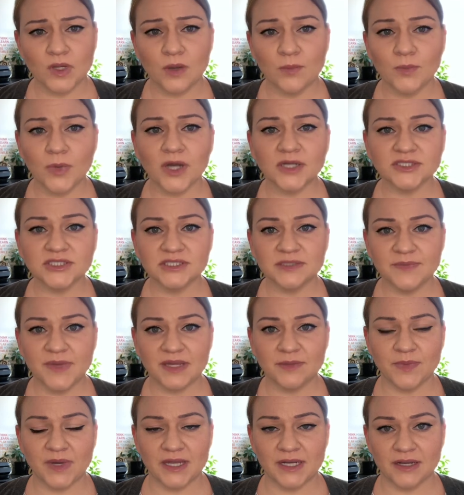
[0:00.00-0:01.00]
partially
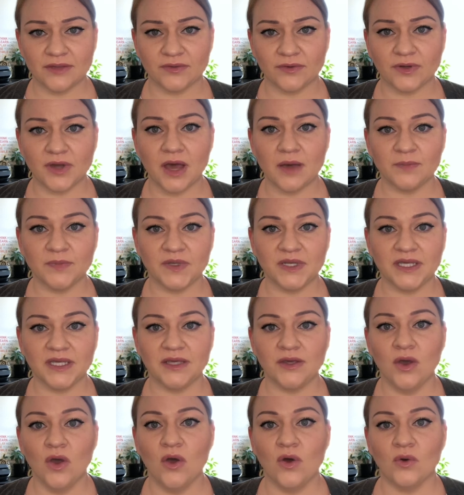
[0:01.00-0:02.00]
made by another
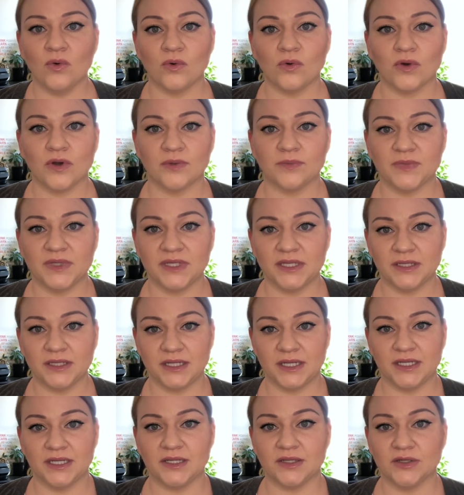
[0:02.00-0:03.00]
company or be
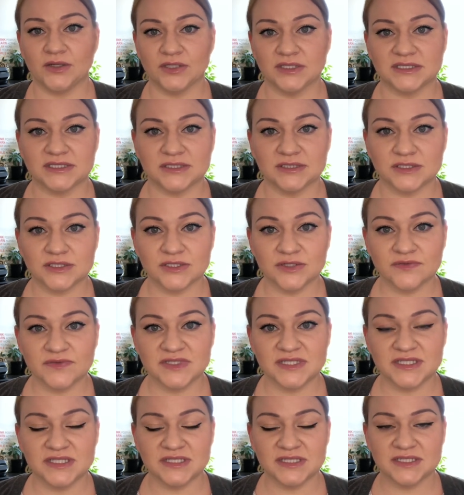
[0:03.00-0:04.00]
getting goods and
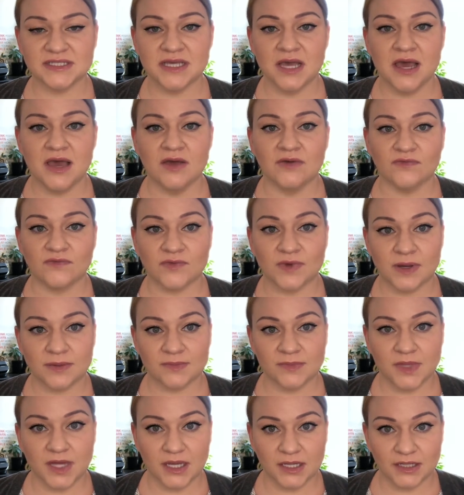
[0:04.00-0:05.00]
services from
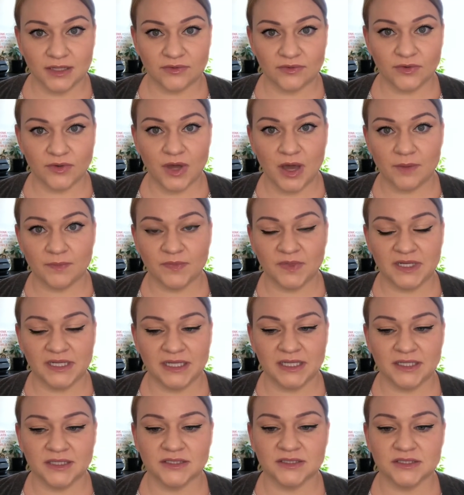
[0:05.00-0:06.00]
another
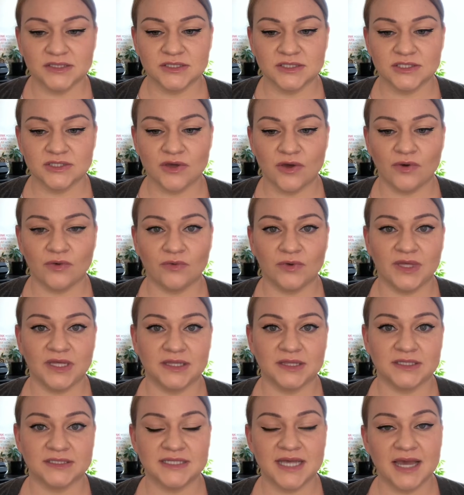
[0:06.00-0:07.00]
company. So in
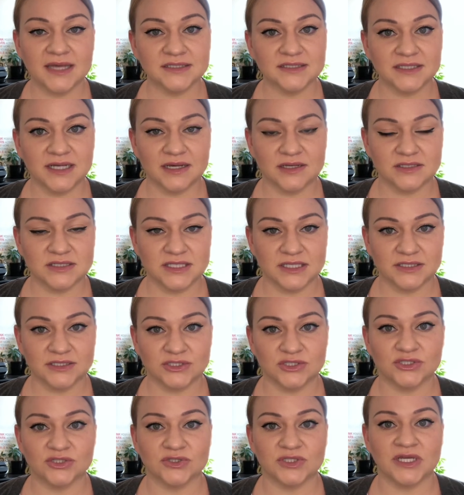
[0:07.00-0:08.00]
the textiles
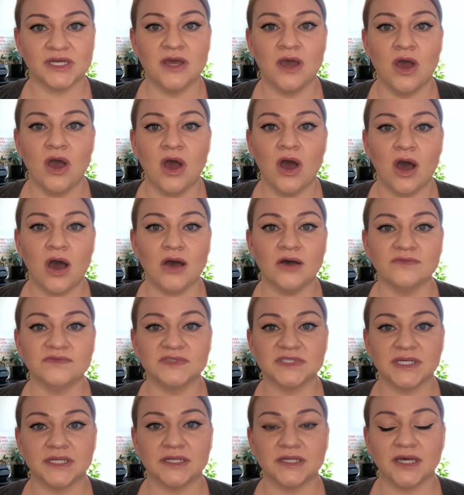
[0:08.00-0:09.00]
industry,
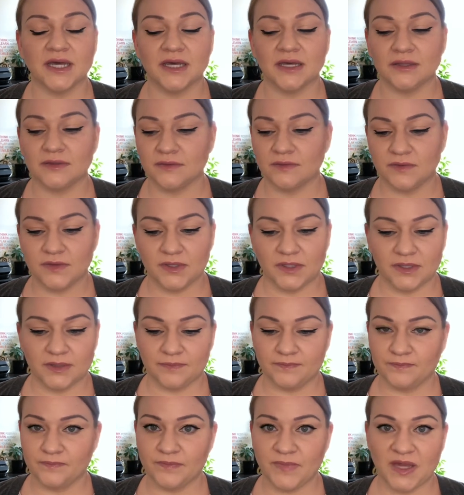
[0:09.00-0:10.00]
often
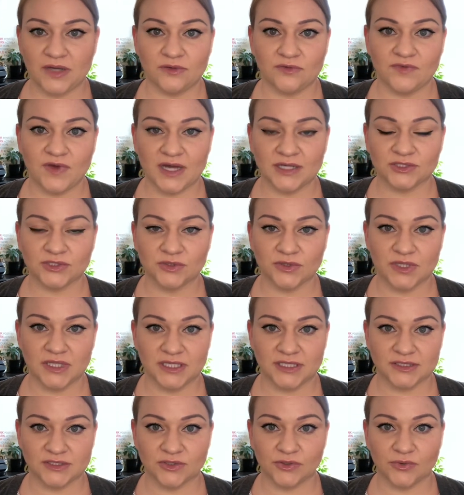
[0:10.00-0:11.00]
the manufacturer that
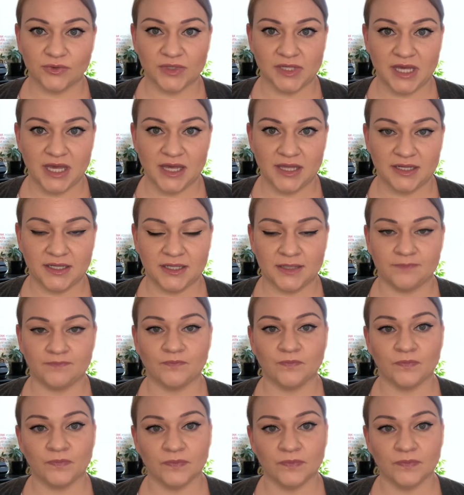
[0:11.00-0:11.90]
is creating